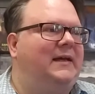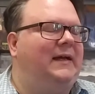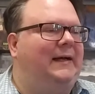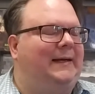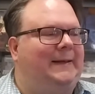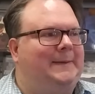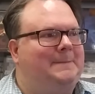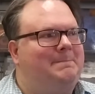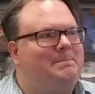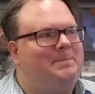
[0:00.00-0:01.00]

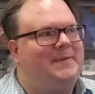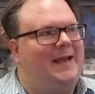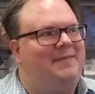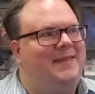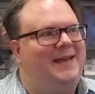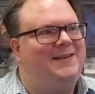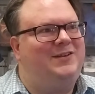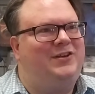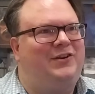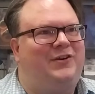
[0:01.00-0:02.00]
Um, and then,
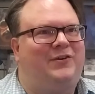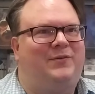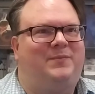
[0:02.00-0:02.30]
you know,